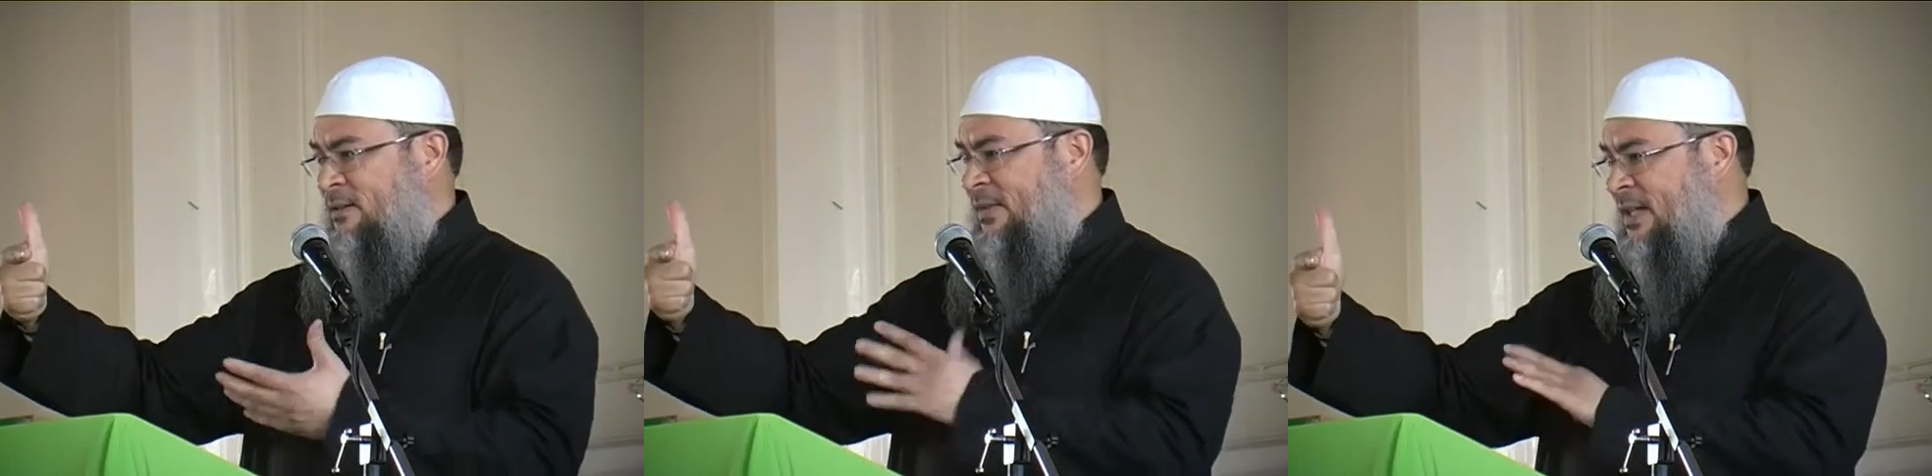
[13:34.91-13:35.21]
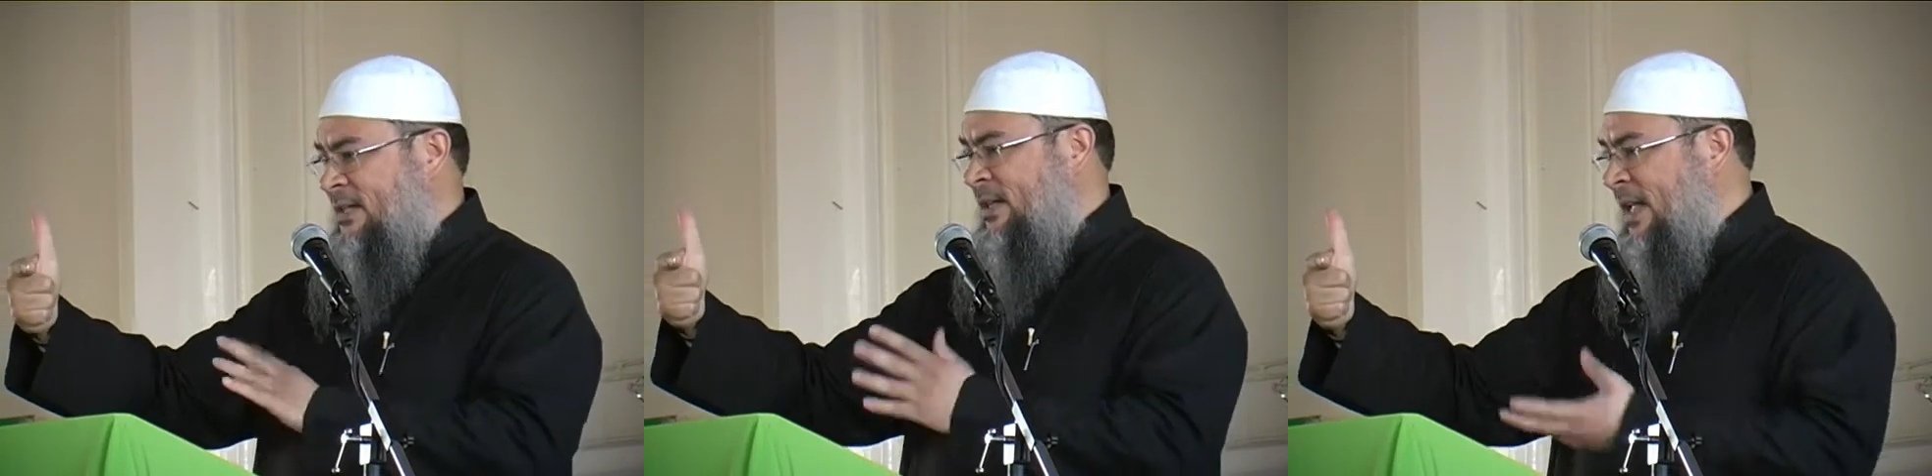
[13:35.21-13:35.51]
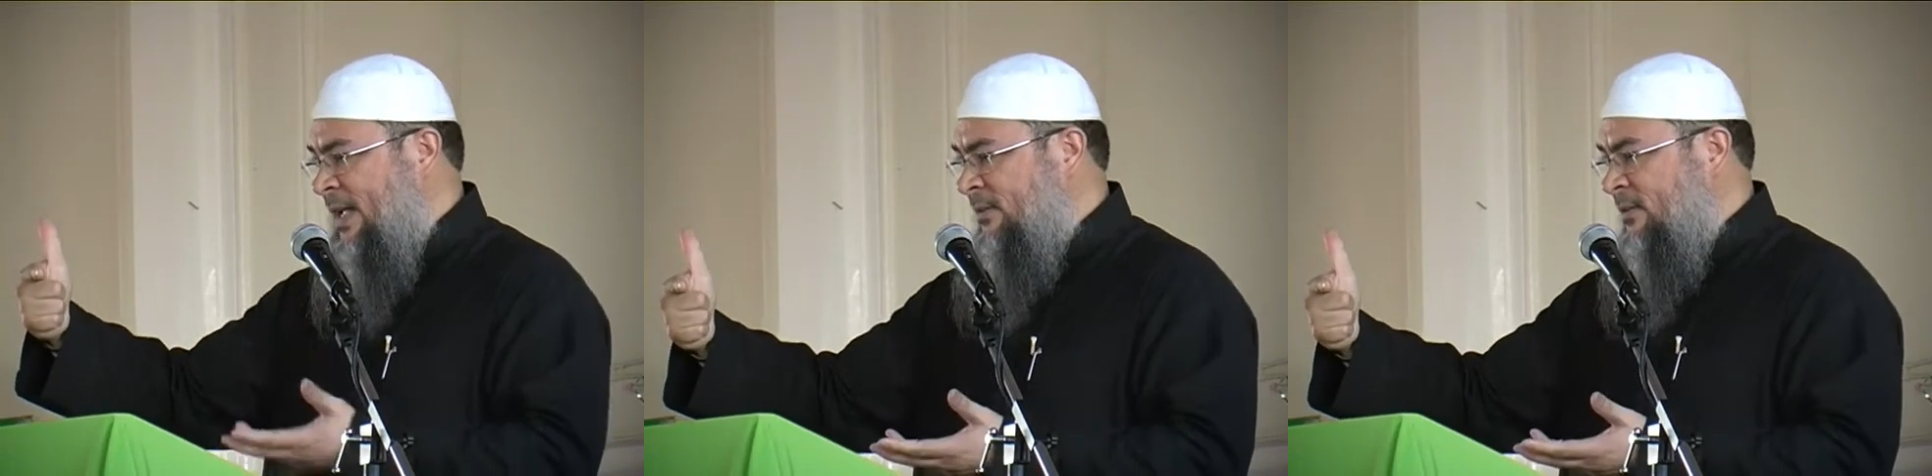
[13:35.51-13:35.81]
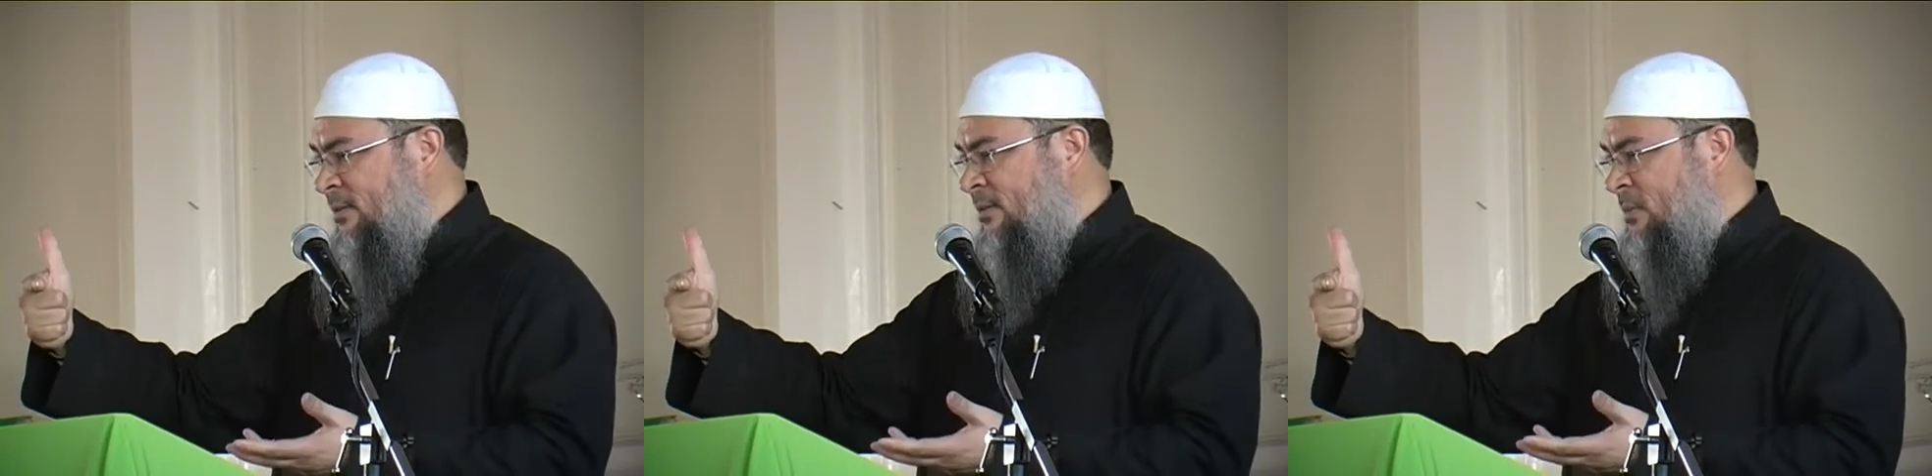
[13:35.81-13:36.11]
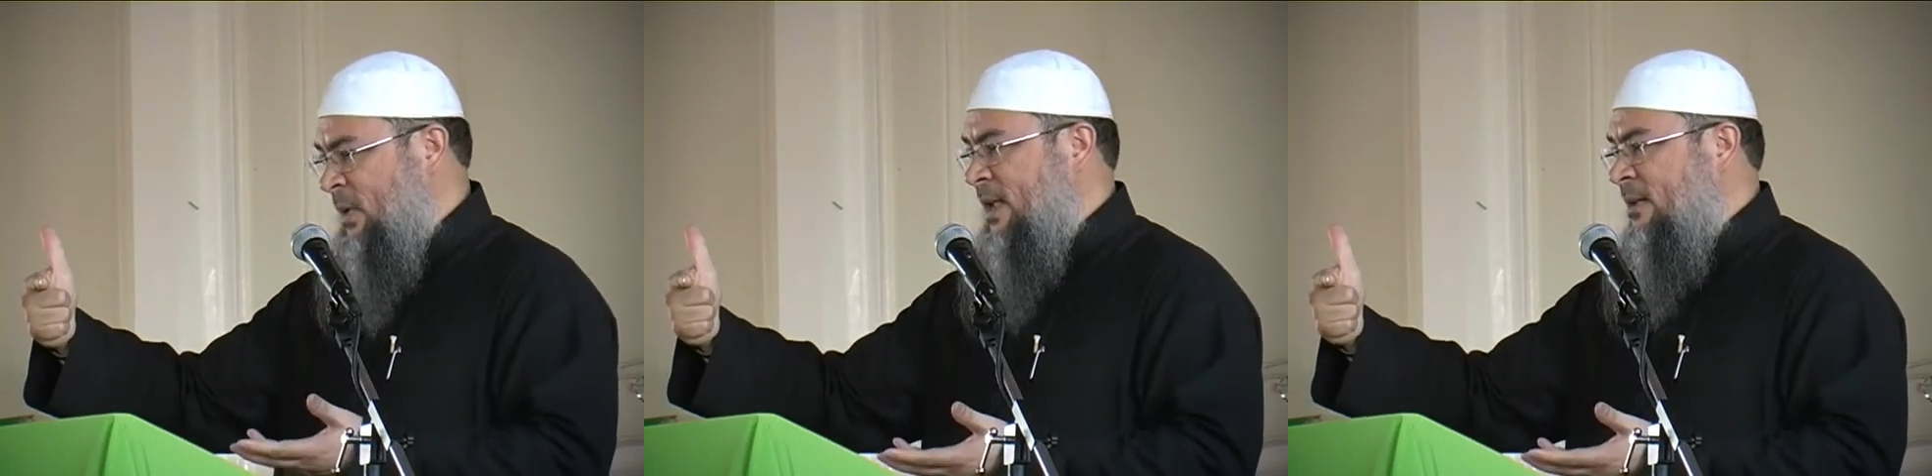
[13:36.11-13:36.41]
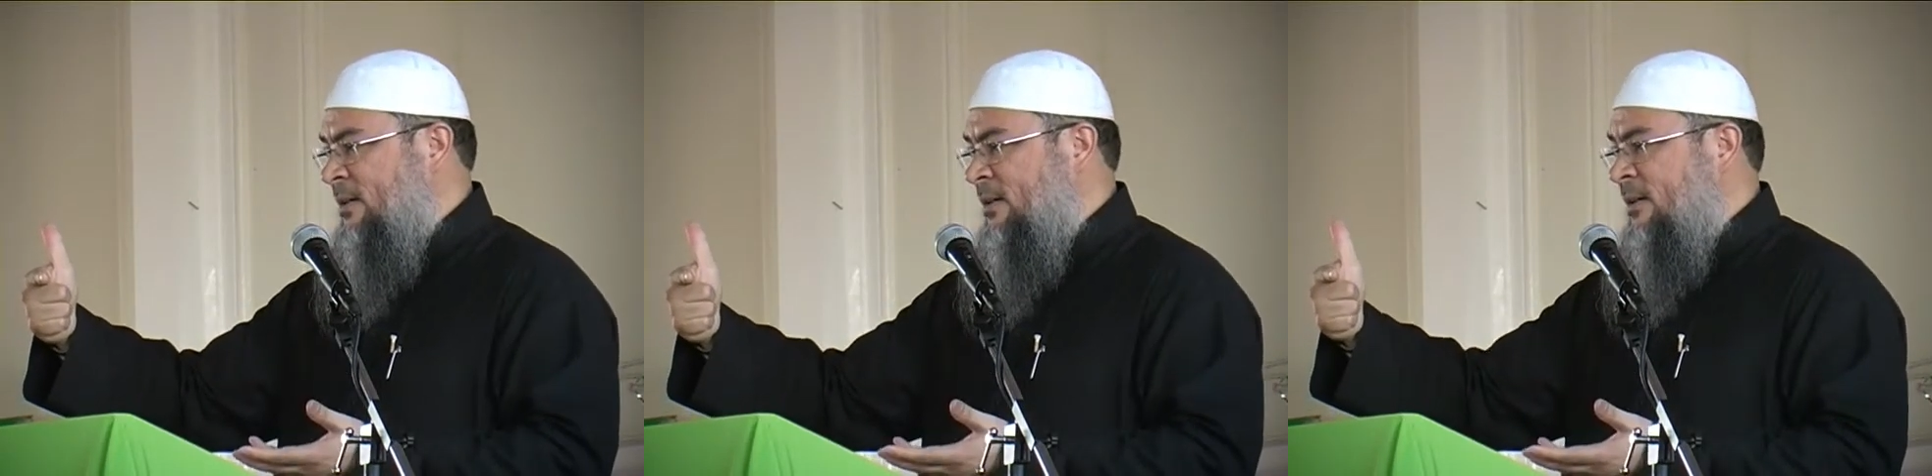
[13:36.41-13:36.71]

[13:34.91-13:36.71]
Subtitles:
fasting and praying,